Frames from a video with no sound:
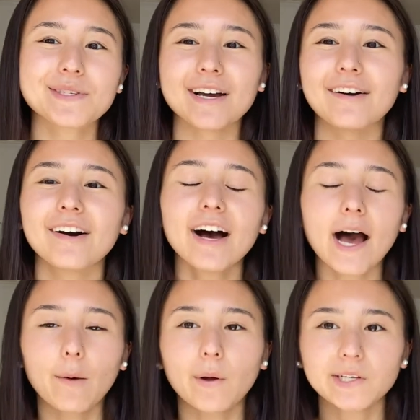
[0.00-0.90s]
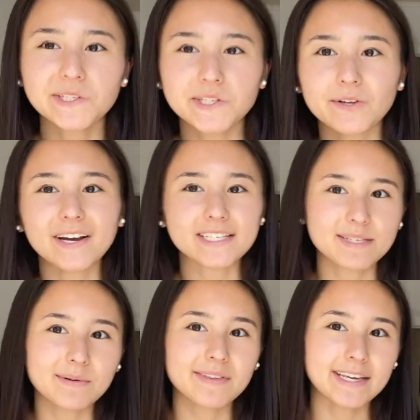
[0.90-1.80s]
So I want to show you guys
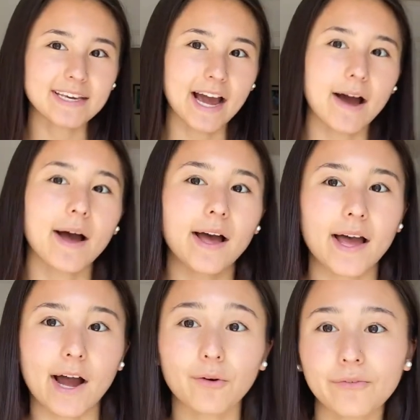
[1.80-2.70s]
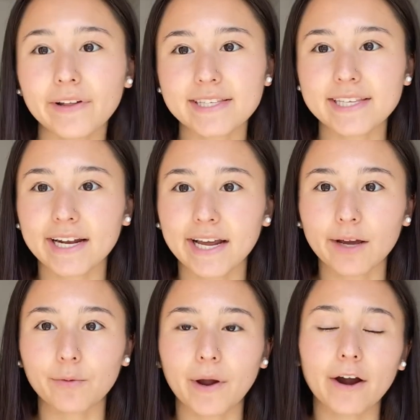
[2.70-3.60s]
some of the outfits that I
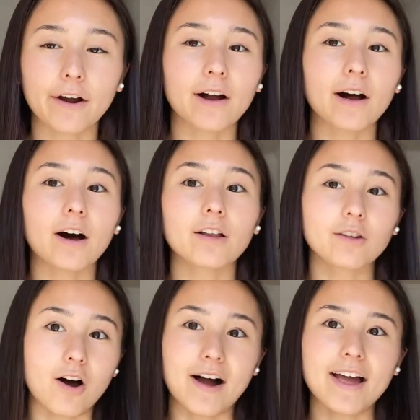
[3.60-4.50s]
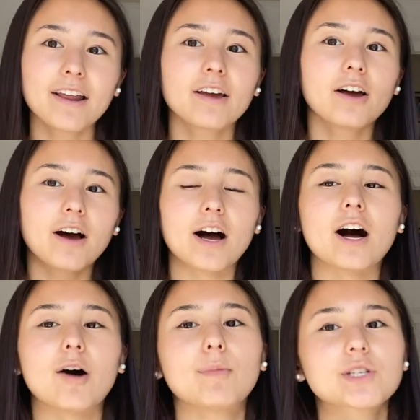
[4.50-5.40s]
wear a lot
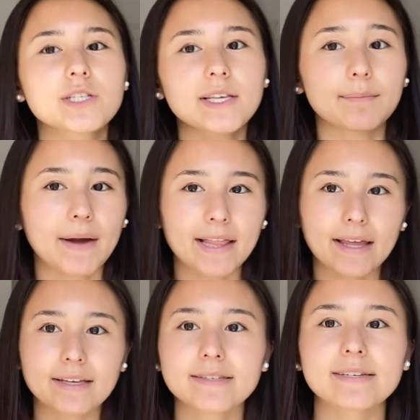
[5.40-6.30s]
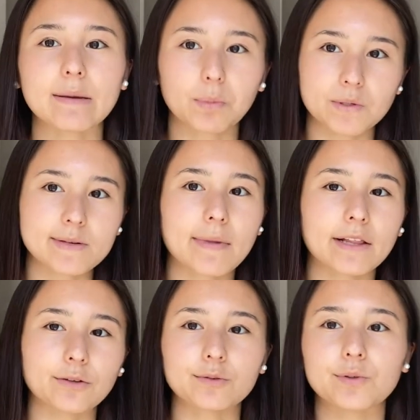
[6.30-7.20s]
um, and just let my like staples in my
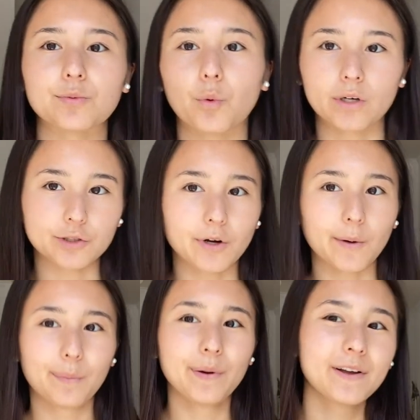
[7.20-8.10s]
Lulu wardrobe.